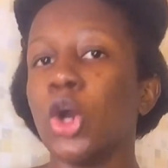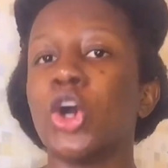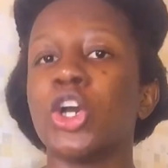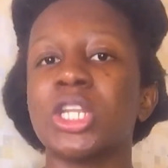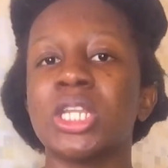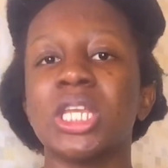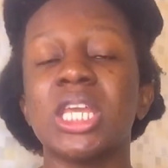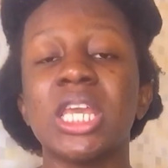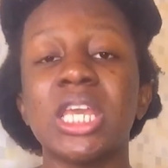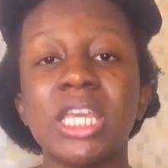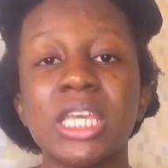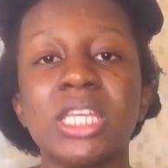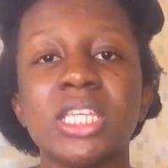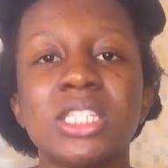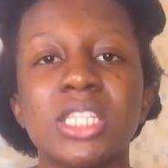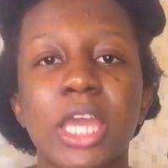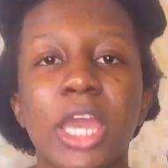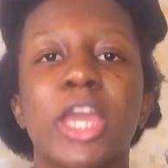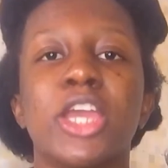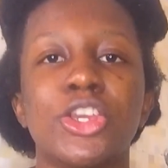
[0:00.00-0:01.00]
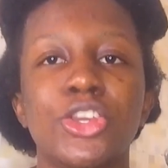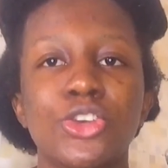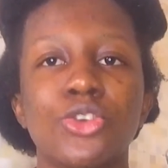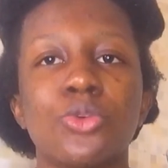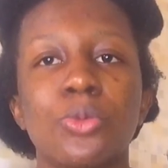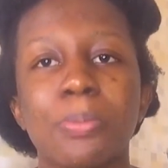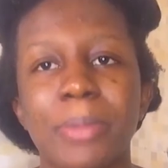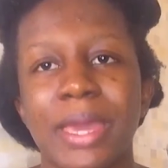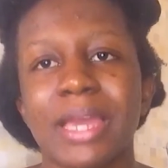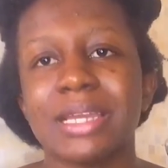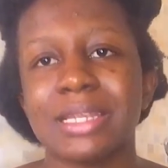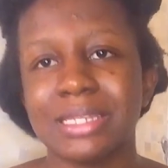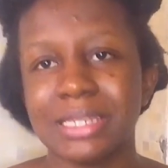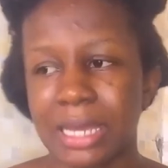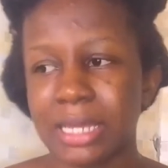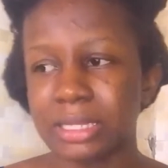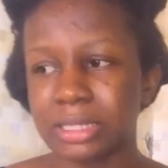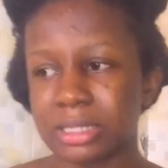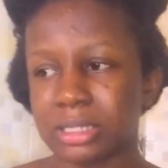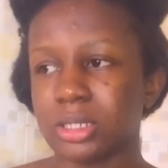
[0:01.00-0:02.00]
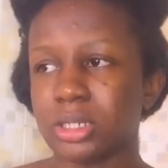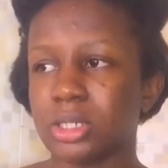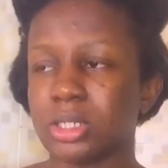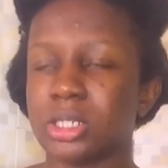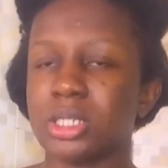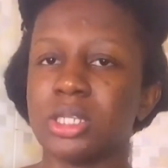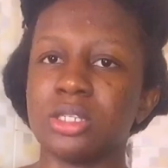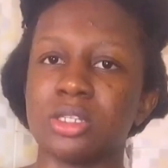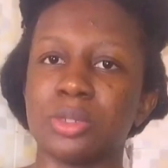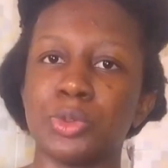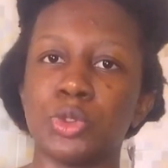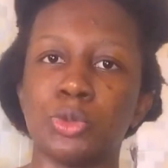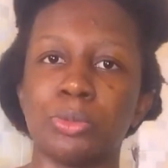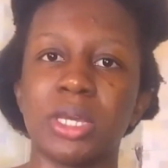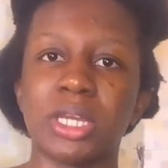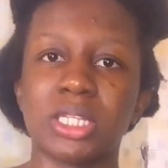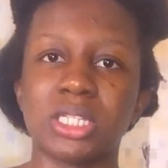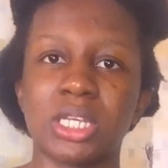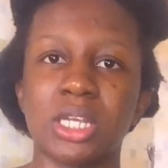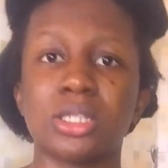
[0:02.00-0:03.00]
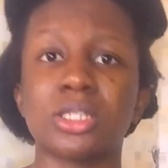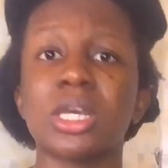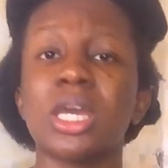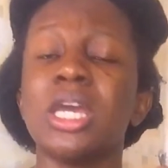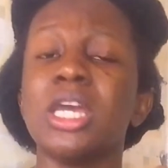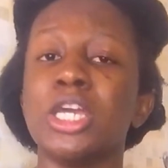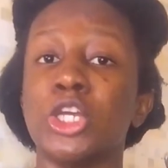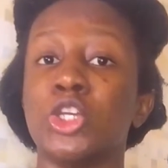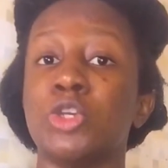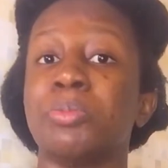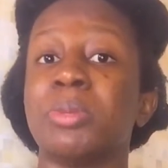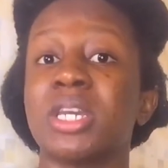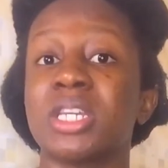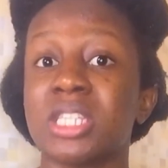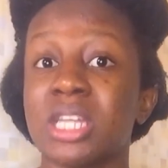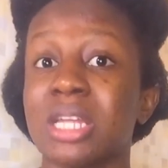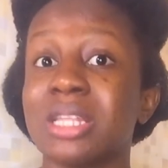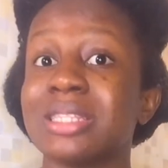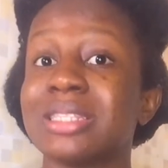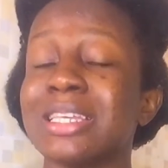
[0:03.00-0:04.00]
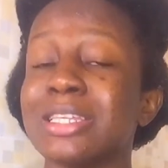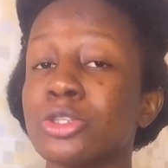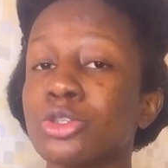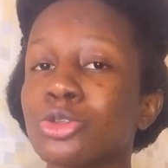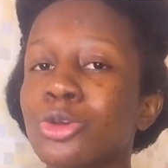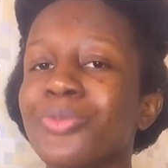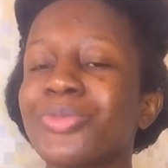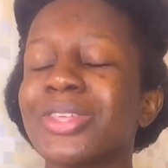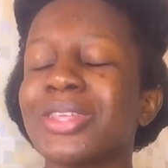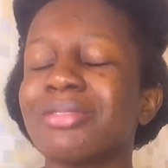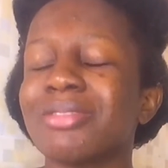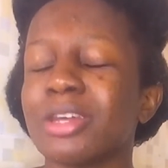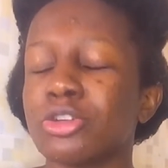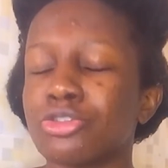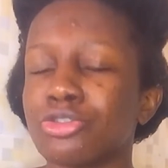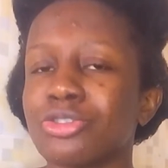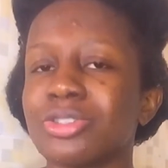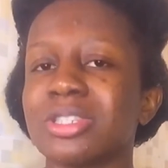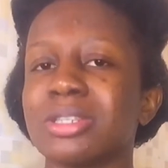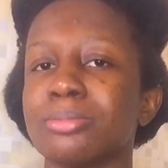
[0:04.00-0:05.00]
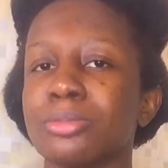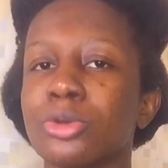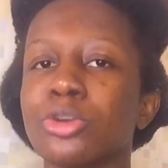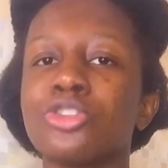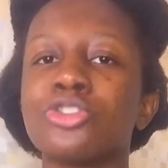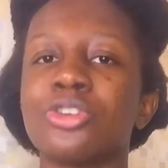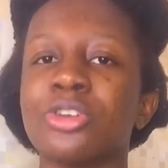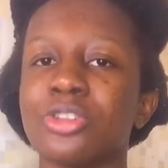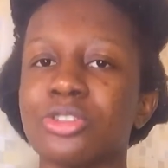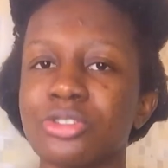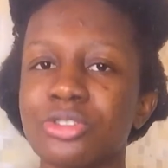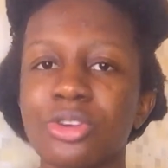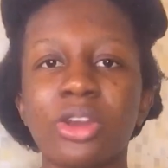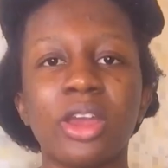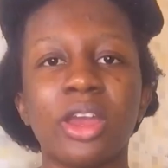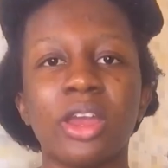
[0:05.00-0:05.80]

honey is a humectant. Honey is a humectant. A humectant is something that draws in moisture into your